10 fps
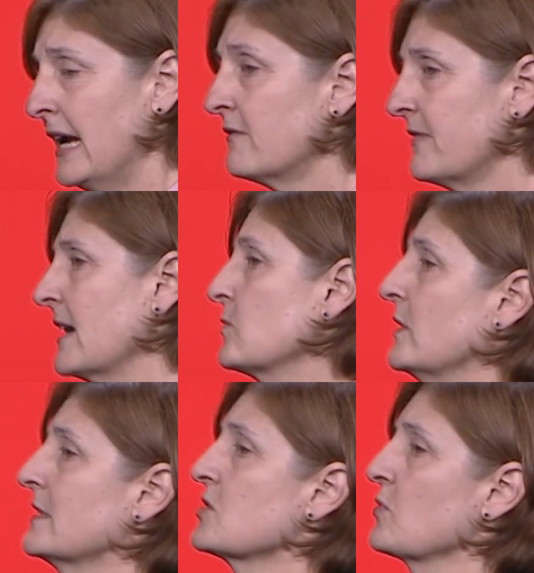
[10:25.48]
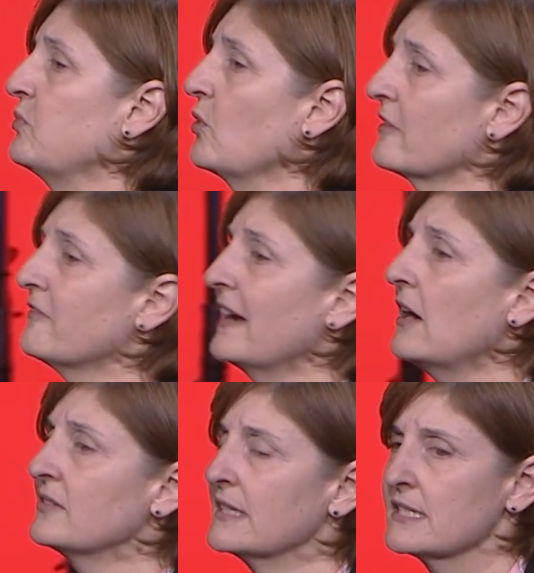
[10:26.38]
fact, what this report
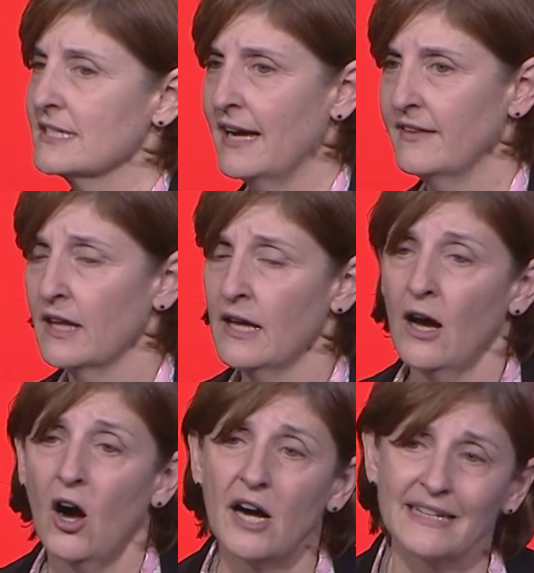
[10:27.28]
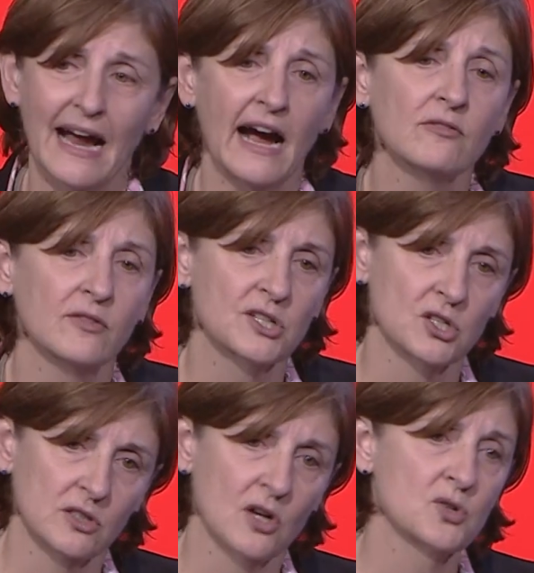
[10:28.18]
found is that on average, a
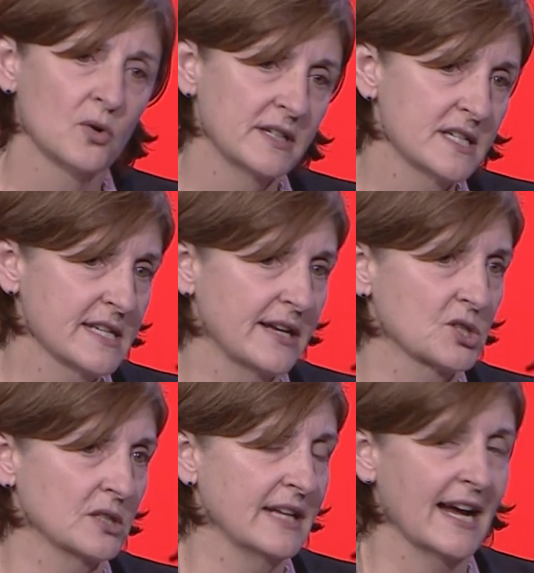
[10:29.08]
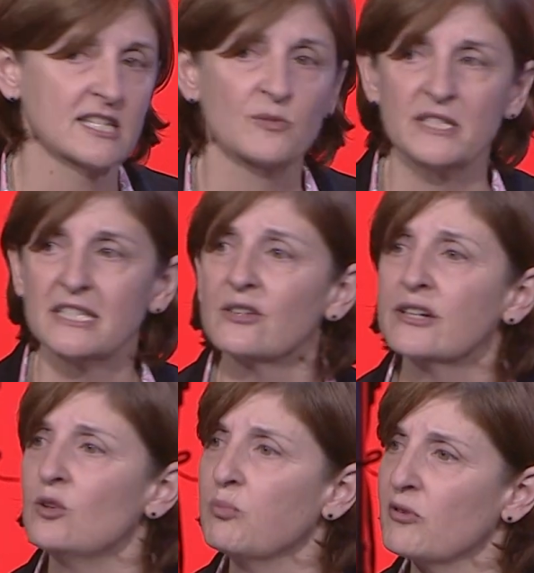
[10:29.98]
large organization that has a
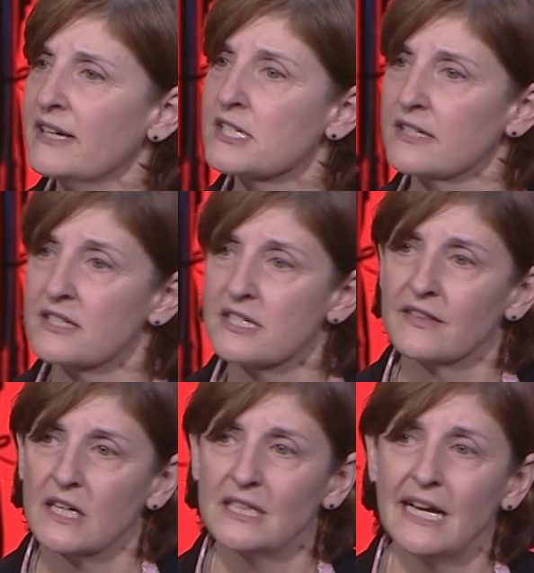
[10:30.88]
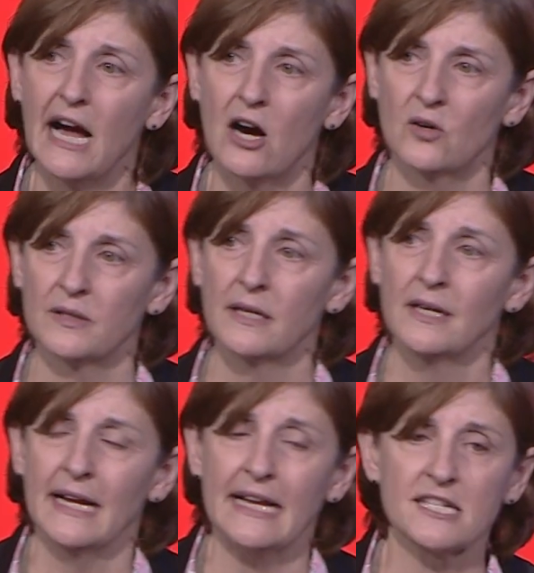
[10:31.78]
material presence in the cloud
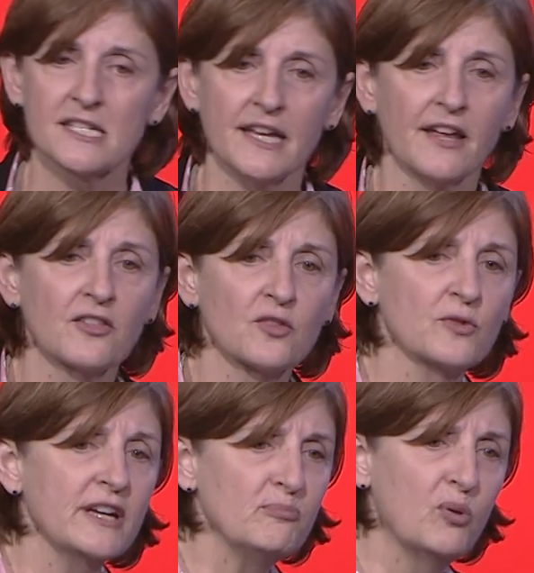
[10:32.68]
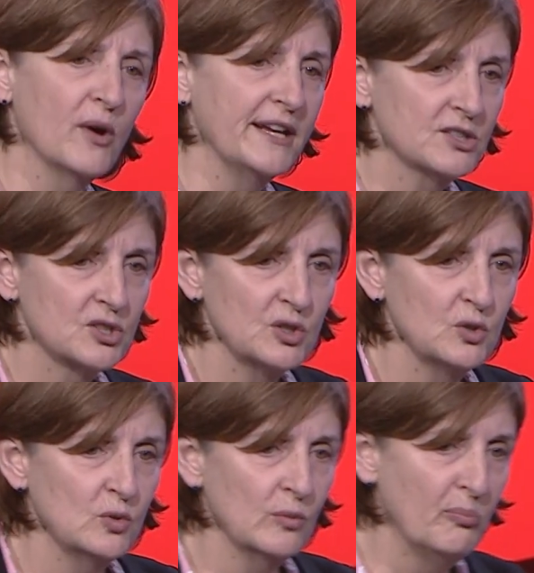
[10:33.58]
is seeing
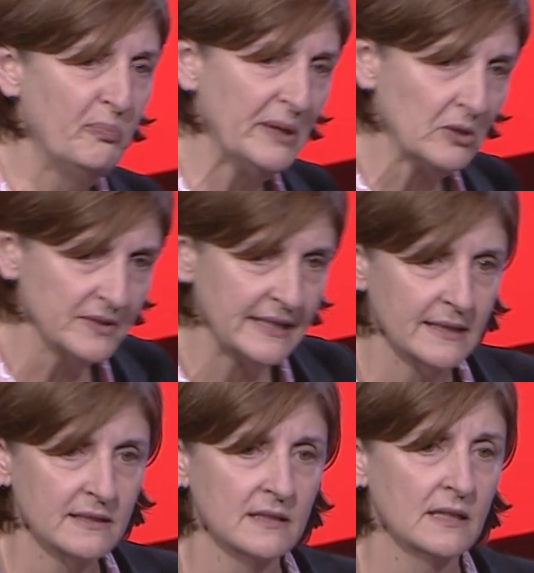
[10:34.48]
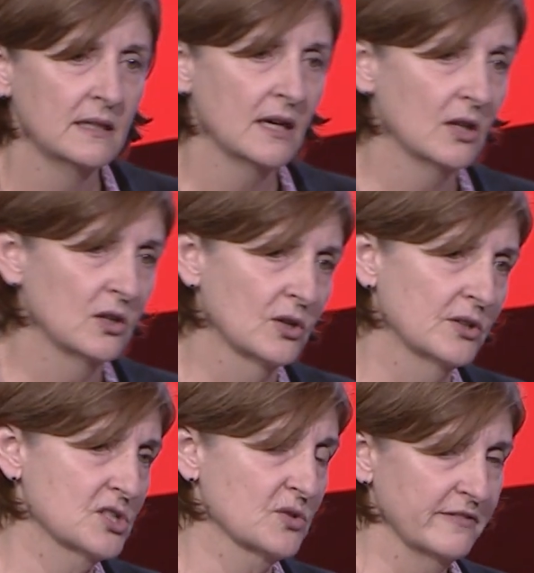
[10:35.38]
3.2 billion
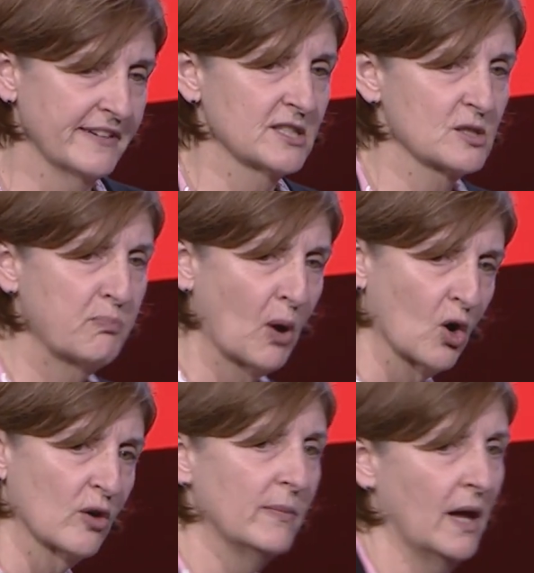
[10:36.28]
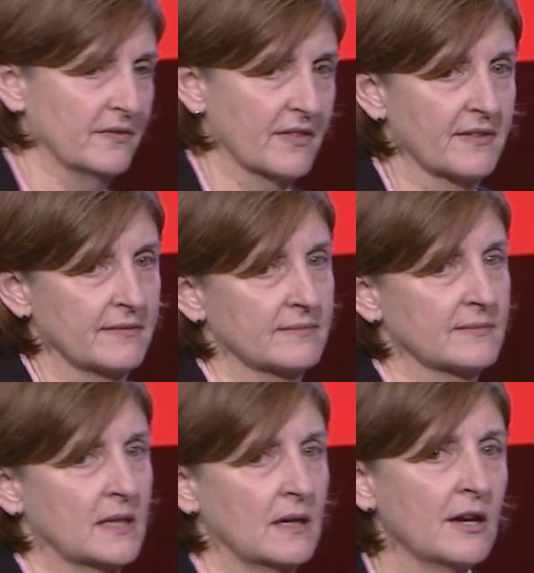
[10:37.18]
alerts or events per month.
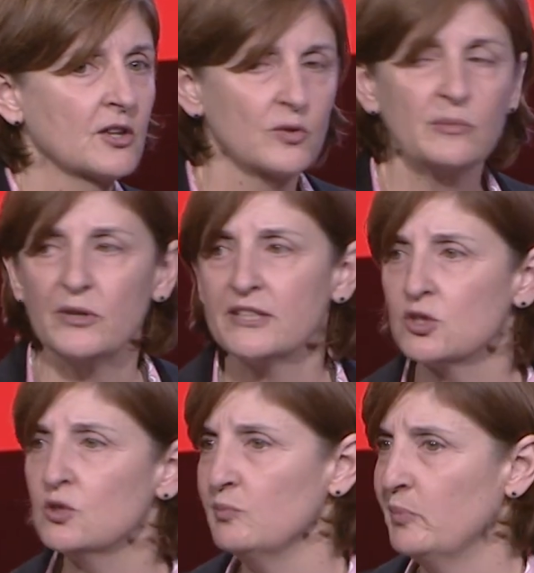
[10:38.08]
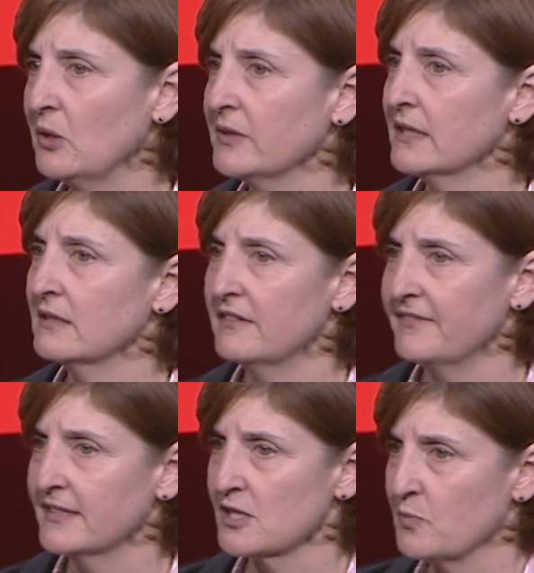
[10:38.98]
3.2 billion
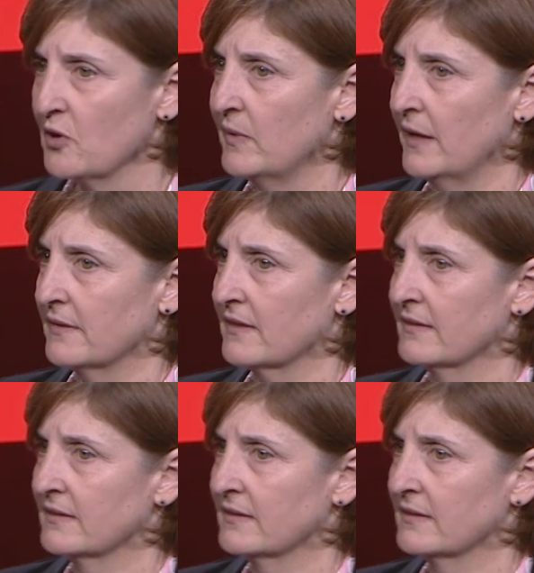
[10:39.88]
events per month.